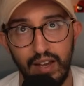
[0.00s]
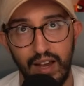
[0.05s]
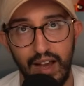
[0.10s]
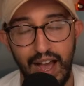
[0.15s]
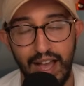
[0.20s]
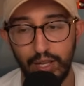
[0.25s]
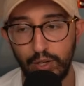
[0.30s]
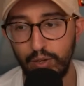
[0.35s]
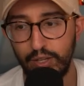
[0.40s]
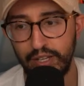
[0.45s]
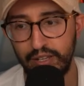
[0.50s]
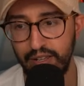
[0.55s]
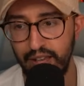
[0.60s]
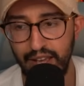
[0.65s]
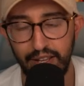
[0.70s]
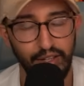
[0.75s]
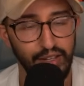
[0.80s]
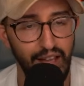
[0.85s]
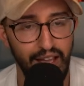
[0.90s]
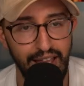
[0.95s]
I
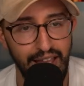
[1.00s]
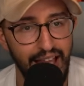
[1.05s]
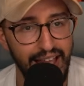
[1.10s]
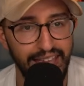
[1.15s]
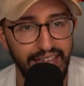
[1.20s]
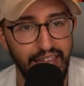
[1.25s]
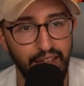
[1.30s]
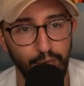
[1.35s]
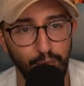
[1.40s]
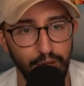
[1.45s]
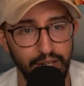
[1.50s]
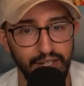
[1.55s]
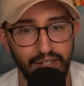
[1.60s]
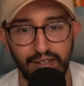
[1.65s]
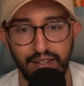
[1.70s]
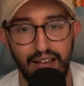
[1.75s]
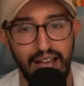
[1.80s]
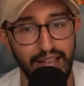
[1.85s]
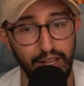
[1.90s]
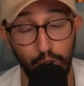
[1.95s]
can't
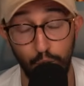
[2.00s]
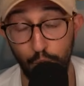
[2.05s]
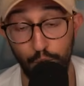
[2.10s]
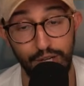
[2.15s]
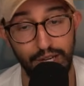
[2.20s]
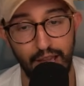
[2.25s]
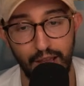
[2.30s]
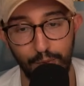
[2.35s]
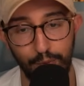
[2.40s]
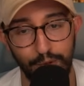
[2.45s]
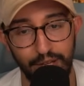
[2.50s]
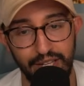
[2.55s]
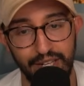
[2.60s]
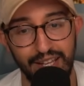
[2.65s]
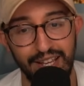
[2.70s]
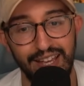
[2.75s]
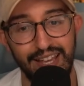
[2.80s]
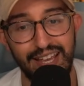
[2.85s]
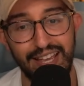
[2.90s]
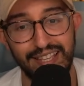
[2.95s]
read. I could not read.
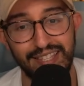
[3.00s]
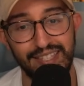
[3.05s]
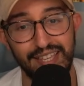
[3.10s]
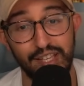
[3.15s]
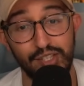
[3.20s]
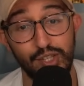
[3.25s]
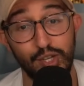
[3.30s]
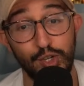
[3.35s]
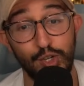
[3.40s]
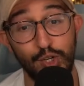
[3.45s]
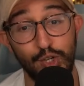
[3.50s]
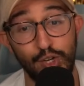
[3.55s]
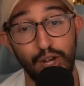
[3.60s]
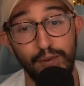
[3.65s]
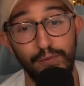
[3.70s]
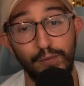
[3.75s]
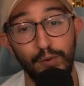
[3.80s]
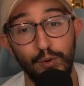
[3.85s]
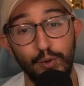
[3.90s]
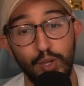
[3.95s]
It says
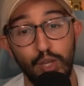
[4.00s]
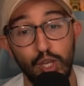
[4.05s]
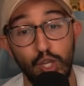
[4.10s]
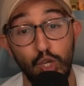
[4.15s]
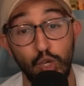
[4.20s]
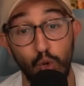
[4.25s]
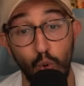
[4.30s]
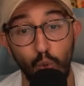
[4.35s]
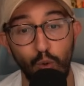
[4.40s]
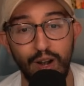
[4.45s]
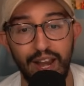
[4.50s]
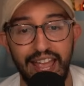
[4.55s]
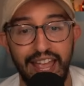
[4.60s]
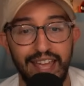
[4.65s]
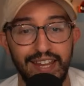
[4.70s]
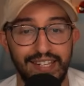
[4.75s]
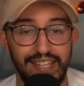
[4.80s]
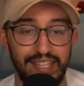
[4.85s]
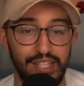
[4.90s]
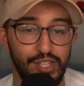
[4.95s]
shuffle your
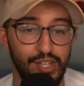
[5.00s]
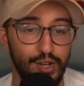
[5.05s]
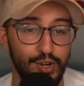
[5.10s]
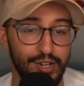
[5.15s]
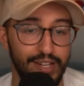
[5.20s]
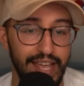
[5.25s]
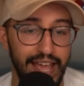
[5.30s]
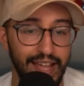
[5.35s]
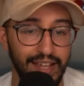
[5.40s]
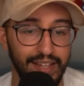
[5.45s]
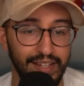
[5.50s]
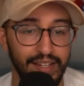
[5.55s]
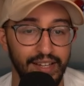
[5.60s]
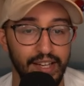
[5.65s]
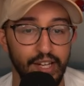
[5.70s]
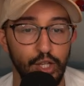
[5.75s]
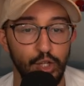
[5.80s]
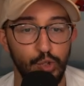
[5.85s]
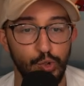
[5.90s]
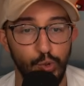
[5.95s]
hand into your deck,
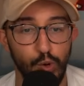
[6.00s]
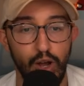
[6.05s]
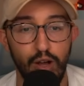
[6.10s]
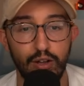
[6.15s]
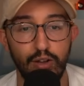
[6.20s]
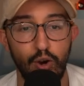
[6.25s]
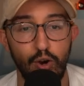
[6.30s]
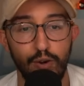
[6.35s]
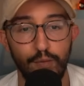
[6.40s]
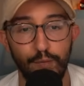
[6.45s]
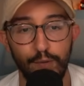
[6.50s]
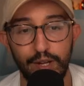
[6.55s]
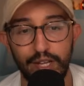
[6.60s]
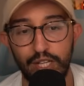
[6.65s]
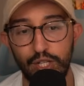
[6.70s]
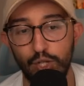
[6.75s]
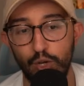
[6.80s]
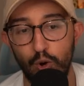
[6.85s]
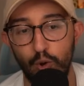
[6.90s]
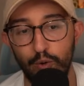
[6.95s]
draw a card for
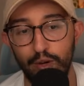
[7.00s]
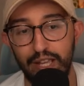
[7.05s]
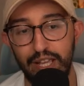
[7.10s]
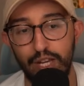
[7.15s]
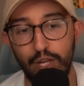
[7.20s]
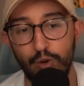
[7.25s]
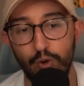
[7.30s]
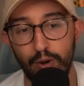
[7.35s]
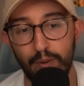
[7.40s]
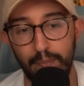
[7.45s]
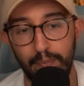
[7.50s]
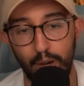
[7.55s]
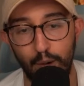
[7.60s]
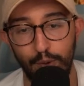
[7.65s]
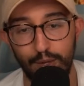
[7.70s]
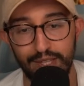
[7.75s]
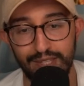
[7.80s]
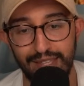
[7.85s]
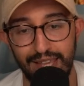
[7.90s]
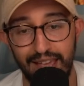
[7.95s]
each card in your
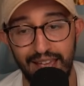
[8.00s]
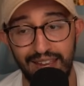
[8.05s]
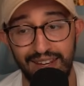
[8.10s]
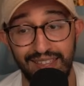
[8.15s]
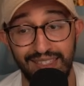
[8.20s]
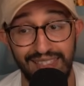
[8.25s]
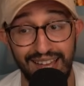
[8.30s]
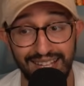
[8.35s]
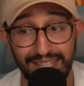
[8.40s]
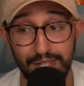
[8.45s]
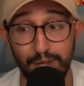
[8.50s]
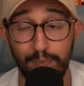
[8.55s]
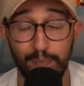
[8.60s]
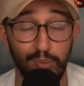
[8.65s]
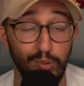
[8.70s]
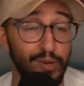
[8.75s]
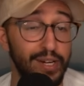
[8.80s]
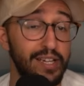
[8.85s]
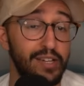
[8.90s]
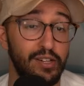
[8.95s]
opponent's hand. That's a
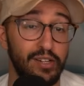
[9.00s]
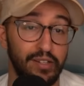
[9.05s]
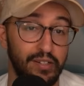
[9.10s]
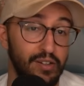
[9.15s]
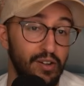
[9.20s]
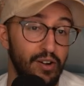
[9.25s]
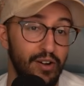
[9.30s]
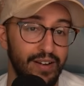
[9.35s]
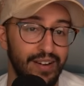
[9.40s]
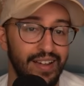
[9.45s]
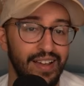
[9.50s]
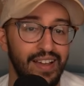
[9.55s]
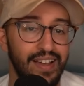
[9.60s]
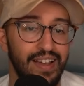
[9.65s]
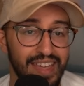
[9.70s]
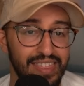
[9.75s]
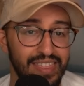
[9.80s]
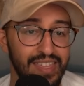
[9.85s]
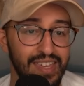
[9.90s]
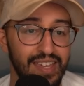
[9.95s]
pretty good card.
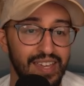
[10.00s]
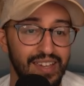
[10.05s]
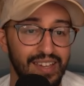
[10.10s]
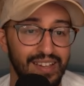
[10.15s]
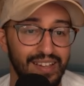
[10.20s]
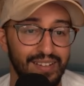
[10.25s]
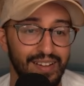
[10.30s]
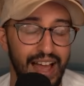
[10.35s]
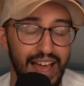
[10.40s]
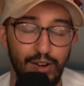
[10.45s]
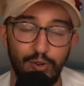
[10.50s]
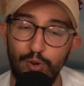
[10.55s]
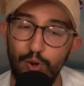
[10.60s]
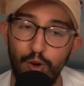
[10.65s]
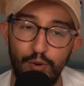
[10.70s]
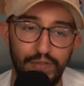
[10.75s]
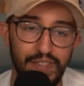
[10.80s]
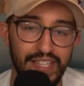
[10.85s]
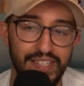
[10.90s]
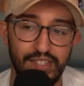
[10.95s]
I don't
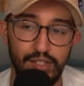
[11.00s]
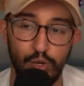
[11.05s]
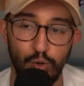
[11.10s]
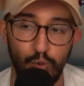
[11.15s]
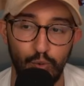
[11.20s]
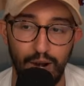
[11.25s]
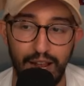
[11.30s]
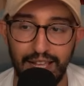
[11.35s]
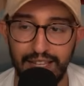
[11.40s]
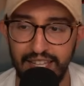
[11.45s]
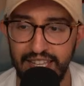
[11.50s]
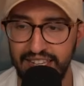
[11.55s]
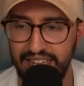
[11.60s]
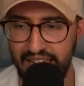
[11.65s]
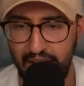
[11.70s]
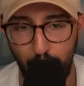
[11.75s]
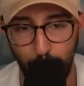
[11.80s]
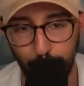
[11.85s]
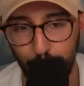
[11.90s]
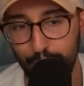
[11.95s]
know if this directly
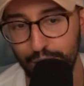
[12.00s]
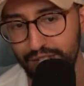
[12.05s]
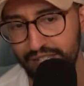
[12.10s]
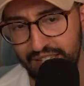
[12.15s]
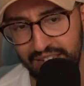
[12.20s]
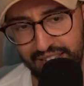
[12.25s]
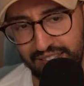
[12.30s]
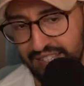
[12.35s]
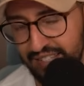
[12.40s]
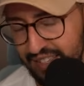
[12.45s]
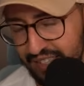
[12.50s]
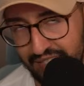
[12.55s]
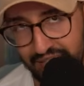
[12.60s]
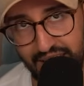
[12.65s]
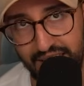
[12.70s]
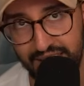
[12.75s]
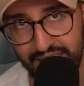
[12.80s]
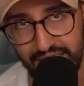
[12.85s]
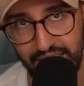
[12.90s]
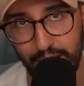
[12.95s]
counters
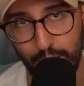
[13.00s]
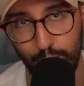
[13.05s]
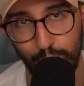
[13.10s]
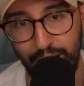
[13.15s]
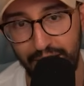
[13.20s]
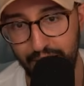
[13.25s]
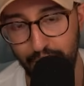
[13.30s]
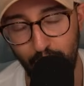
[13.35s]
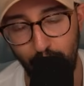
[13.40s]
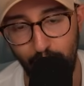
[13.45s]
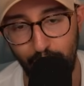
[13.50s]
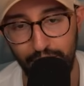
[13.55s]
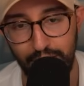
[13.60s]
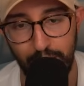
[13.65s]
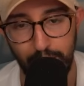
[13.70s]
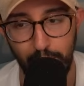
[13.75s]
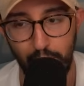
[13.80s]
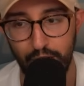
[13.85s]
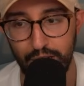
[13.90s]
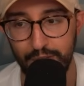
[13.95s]
things like Red Card
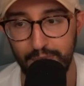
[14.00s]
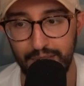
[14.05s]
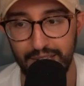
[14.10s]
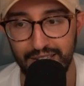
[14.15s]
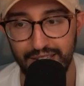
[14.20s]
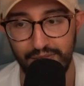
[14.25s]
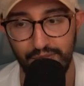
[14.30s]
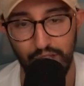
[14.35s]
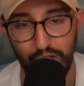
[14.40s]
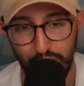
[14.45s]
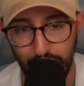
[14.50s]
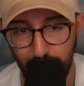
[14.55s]
and Mars, because if